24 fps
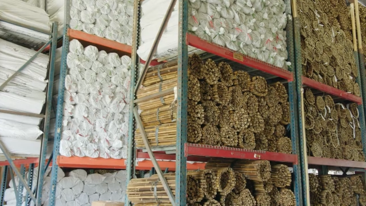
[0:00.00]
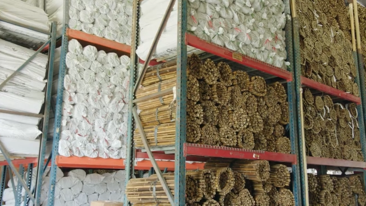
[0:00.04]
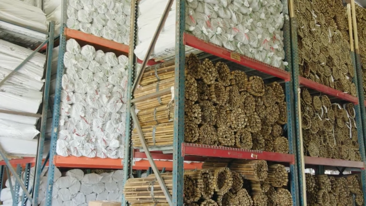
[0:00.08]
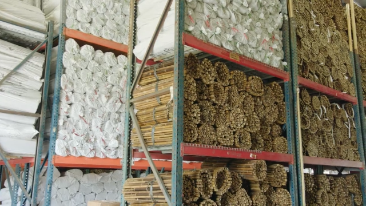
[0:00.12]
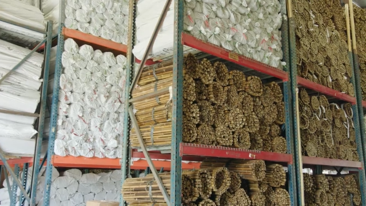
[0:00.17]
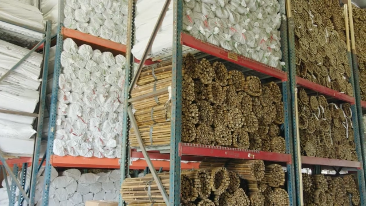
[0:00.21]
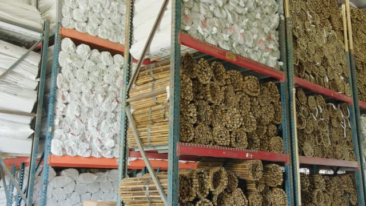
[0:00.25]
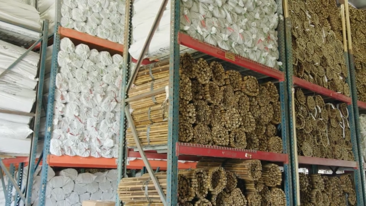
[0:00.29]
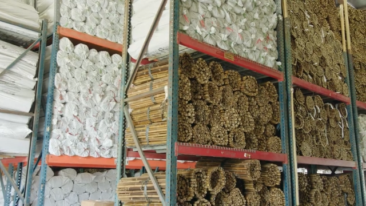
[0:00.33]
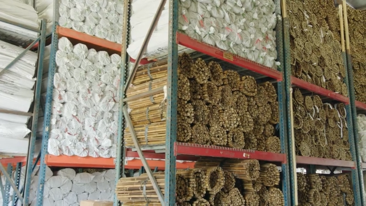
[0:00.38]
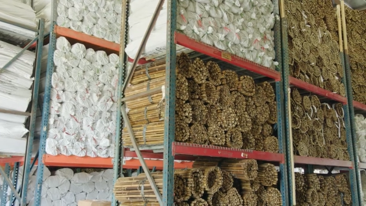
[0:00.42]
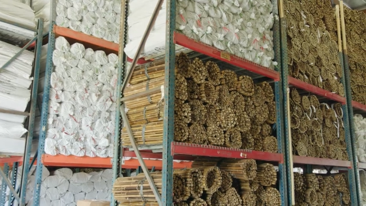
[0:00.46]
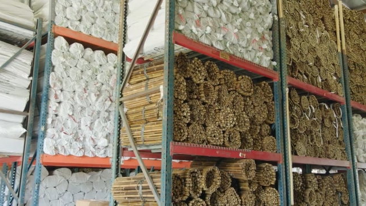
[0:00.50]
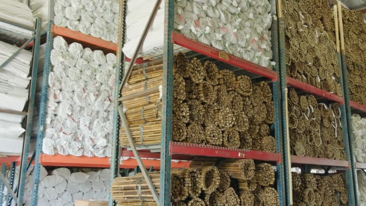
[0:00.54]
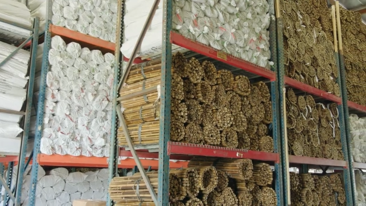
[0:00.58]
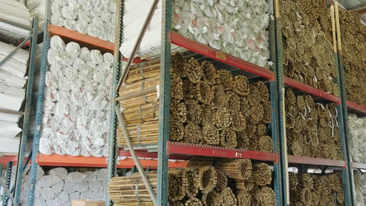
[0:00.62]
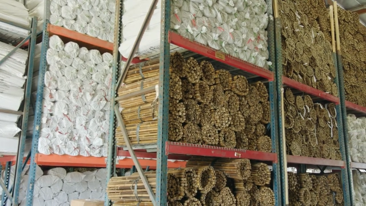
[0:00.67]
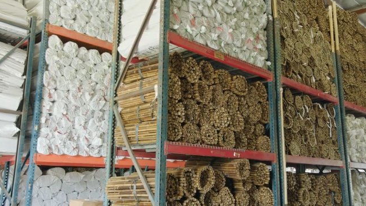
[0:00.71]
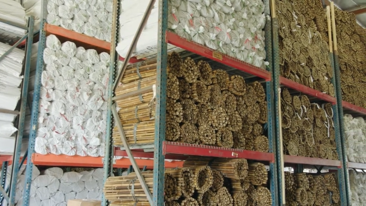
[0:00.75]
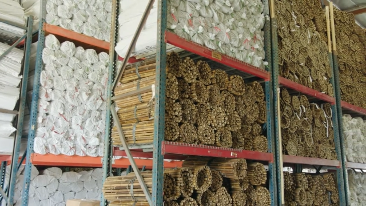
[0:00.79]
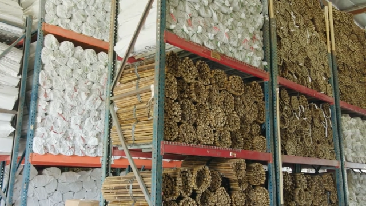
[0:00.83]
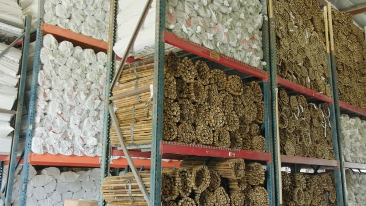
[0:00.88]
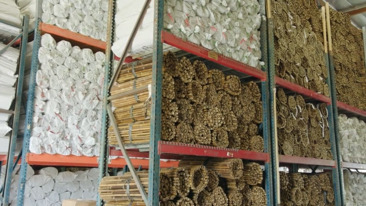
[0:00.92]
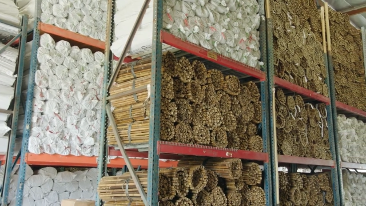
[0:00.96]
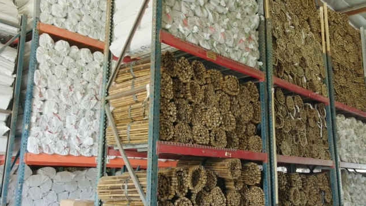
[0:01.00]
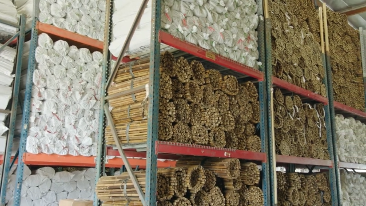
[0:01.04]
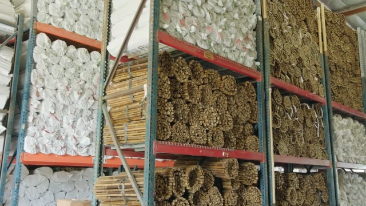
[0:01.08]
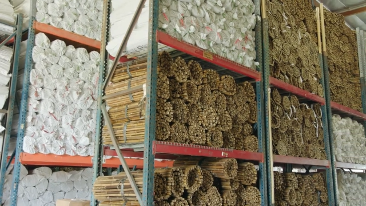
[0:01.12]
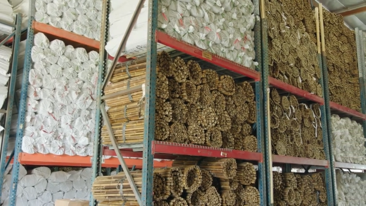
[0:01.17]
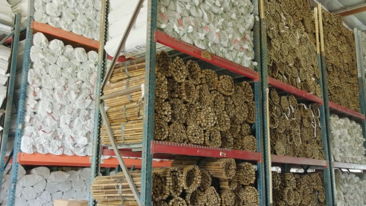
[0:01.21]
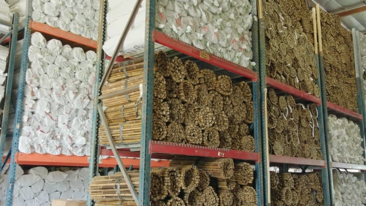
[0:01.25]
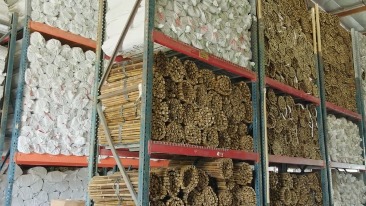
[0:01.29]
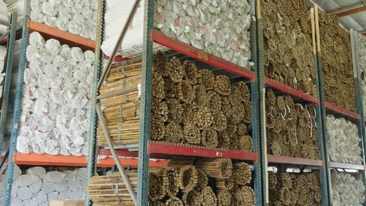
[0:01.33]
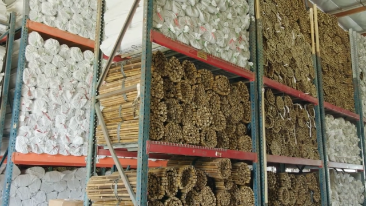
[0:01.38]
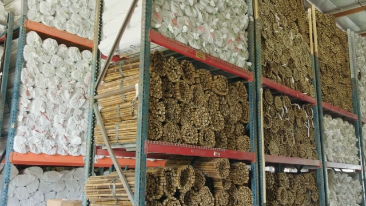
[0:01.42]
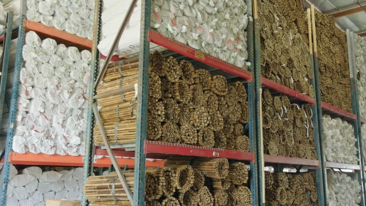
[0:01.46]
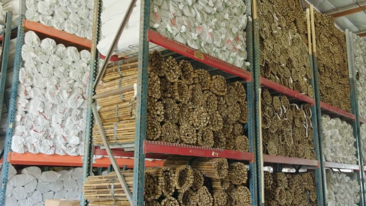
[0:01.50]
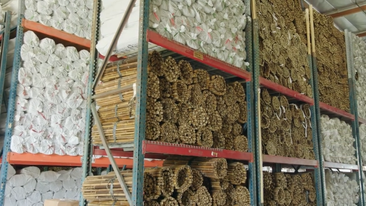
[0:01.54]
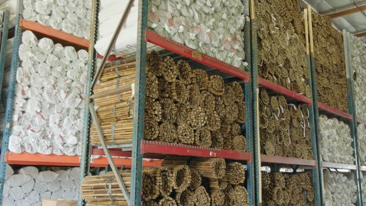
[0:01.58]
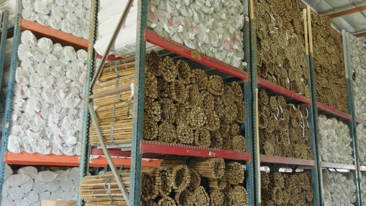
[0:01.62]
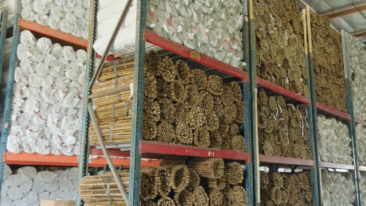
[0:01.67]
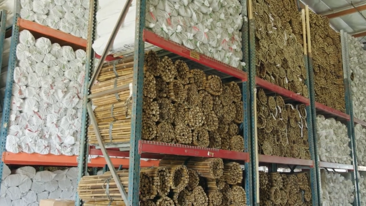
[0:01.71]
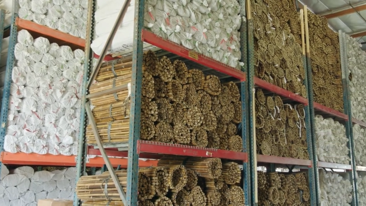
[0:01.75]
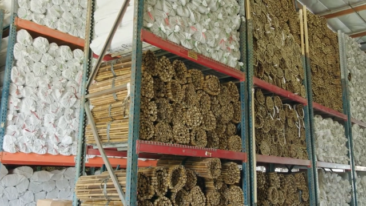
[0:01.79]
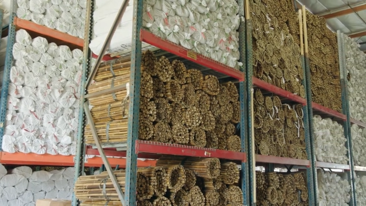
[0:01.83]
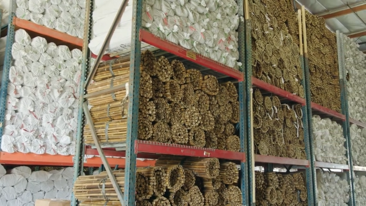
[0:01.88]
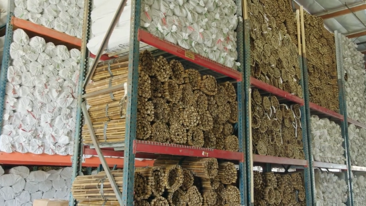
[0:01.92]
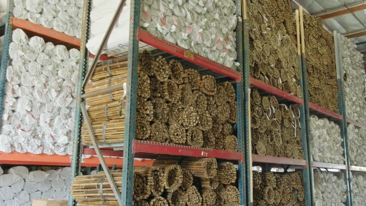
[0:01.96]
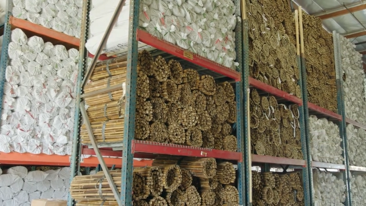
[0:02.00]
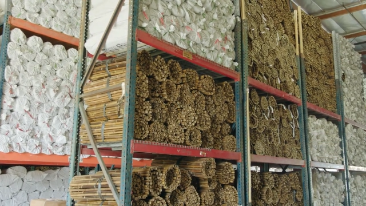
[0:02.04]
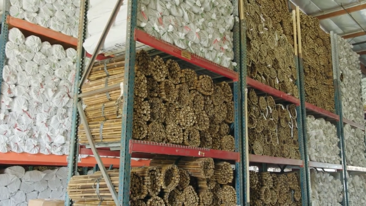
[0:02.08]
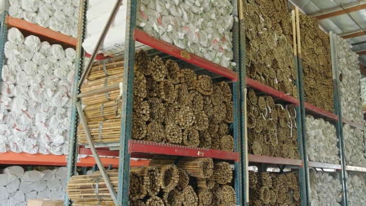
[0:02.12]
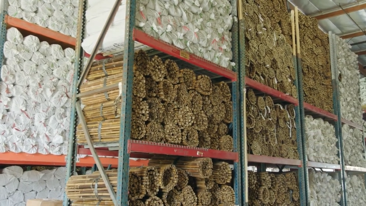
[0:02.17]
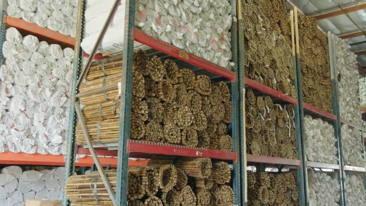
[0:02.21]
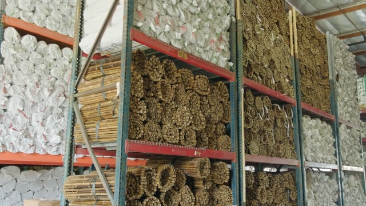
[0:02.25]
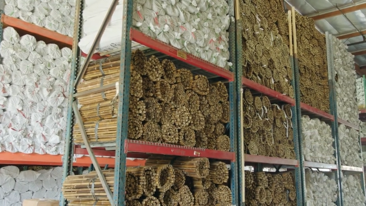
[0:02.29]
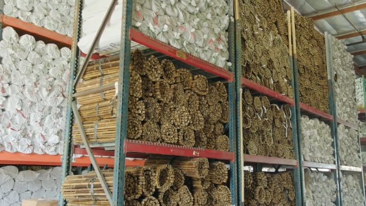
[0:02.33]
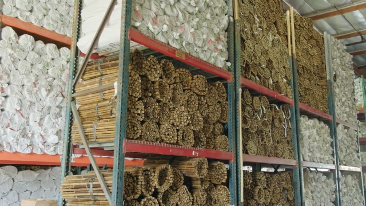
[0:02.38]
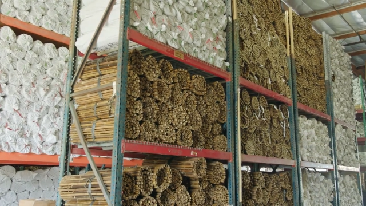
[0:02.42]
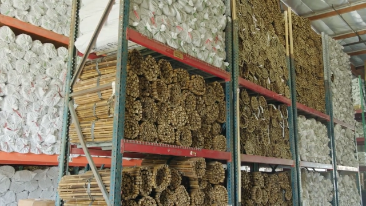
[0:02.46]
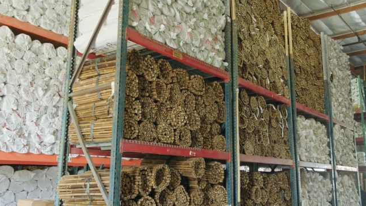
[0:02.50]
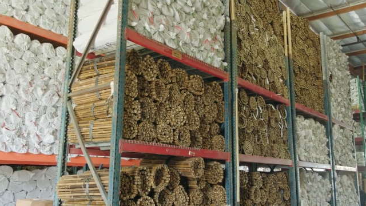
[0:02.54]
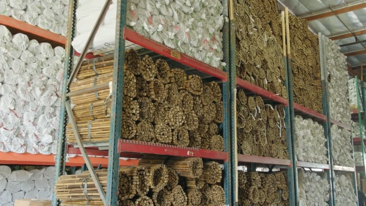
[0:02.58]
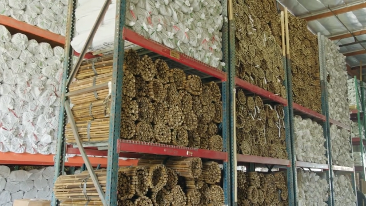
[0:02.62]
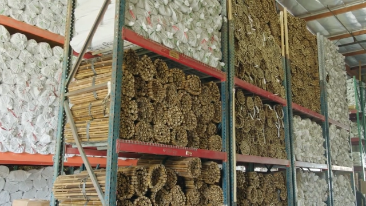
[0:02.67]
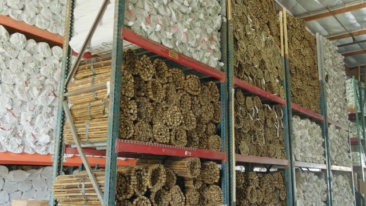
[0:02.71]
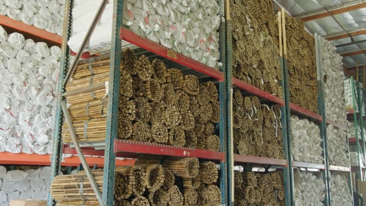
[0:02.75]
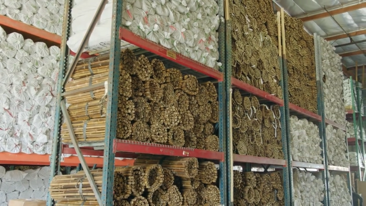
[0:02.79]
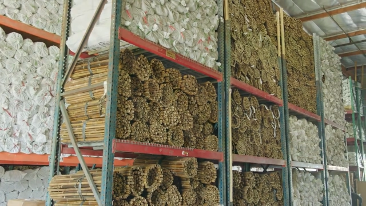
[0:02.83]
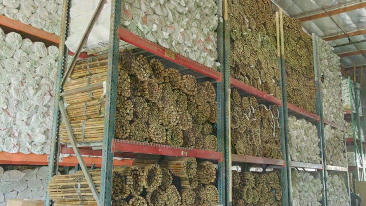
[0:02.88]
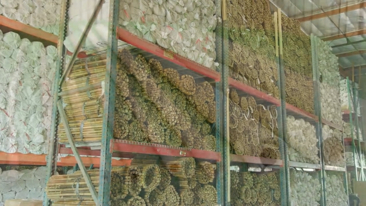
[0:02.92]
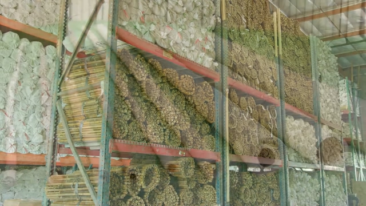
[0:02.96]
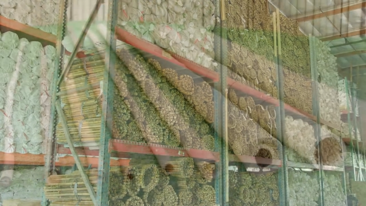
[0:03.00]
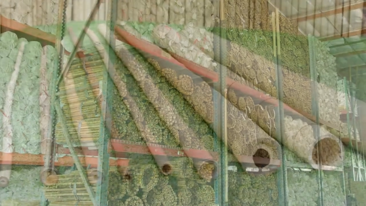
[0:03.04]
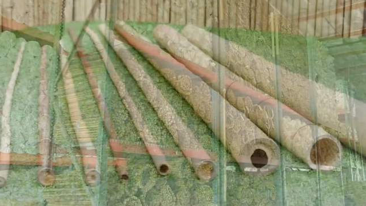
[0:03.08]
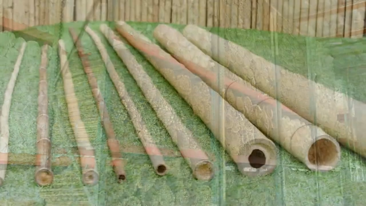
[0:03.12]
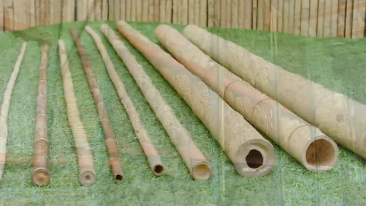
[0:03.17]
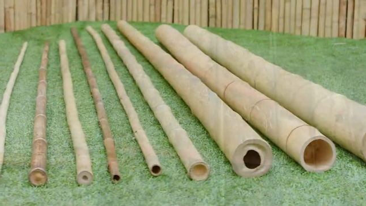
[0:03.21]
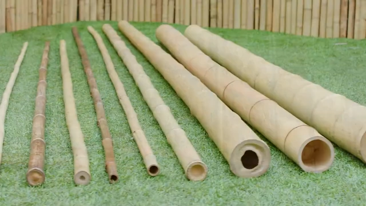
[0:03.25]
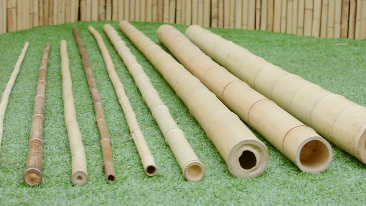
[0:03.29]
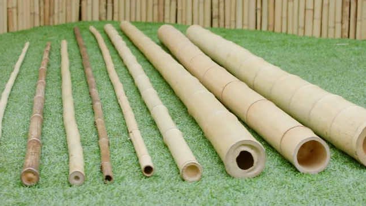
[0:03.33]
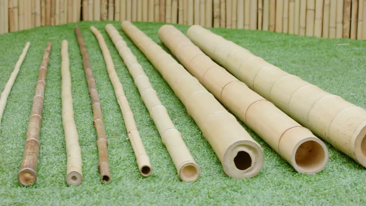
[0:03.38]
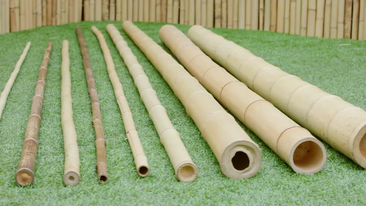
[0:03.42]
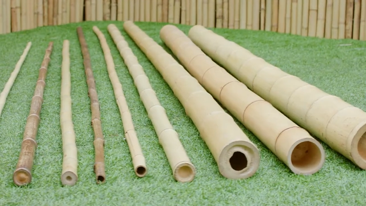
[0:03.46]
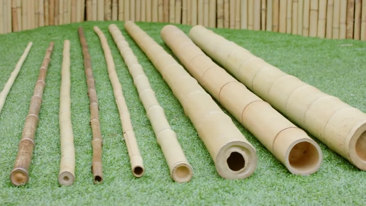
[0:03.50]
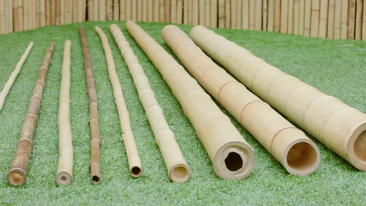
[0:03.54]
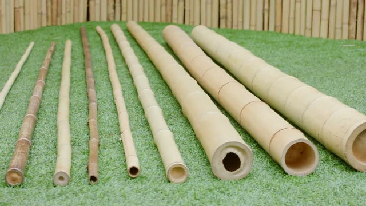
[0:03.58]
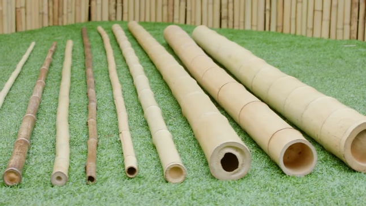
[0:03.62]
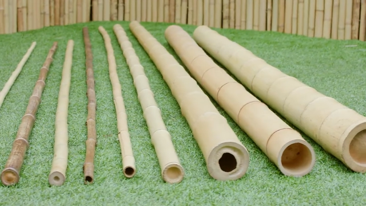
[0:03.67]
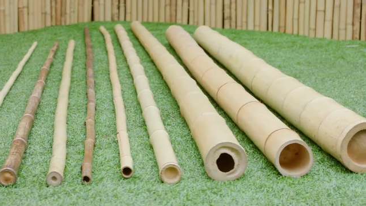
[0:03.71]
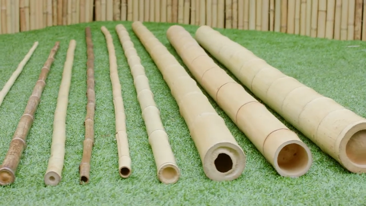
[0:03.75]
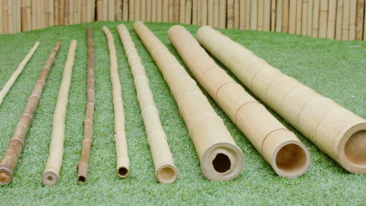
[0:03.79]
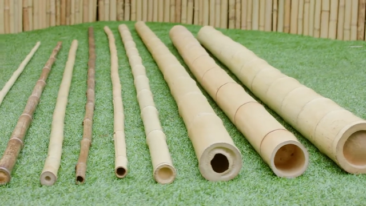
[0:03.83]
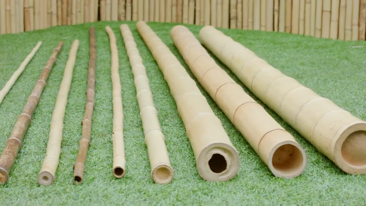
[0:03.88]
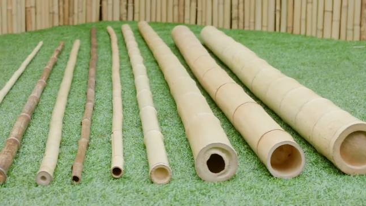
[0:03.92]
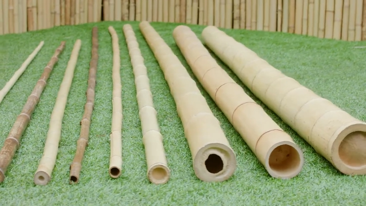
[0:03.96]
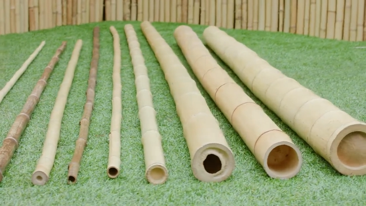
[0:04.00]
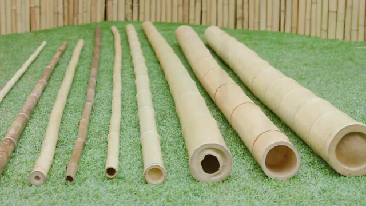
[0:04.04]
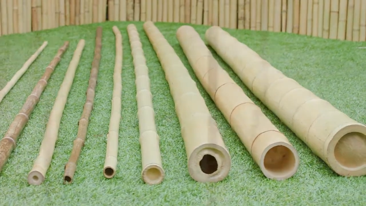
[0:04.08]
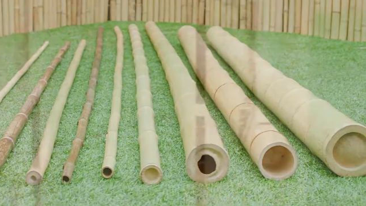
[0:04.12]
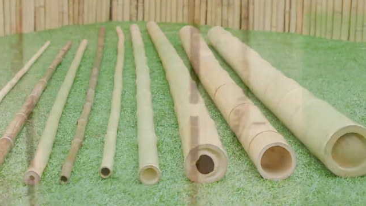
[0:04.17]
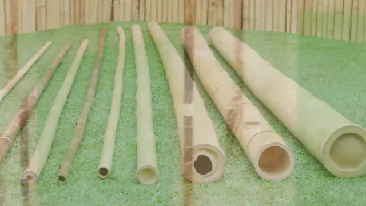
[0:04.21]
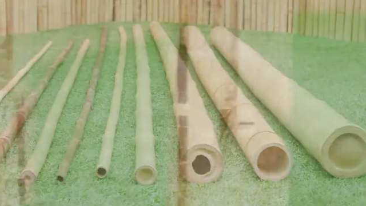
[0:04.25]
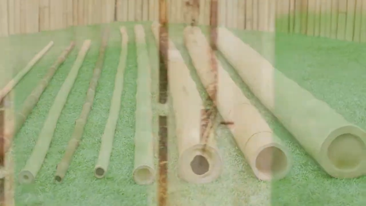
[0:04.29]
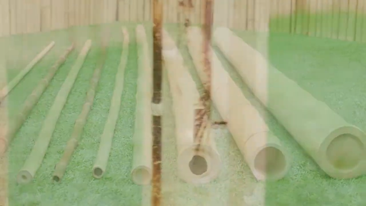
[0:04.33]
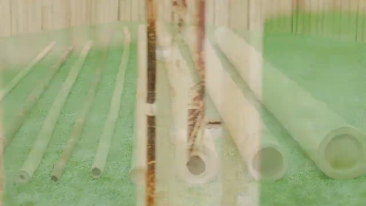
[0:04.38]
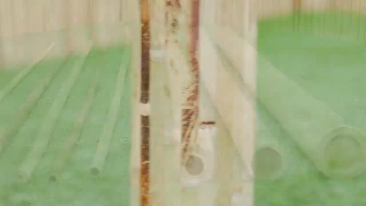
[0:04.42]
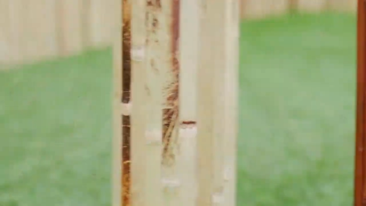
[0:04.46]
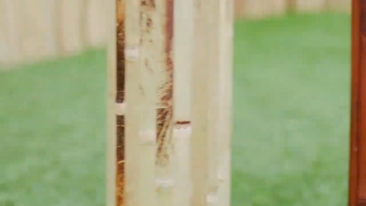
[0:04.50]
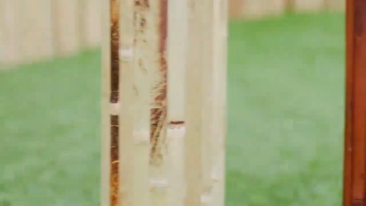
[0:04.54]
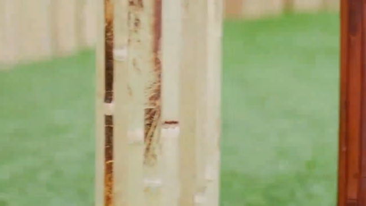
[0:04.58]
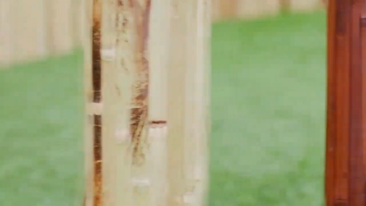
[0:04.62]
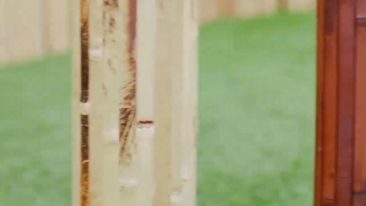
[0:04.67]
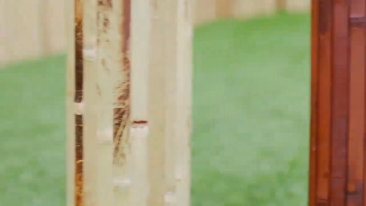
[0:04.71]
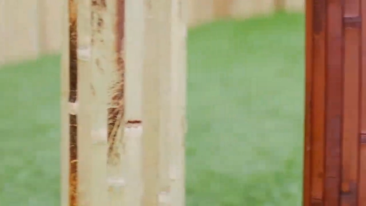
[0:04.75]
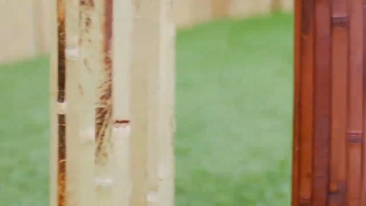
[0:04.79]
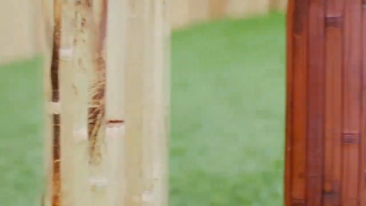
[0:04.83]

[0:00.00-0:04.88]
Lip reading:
(no speaker visible)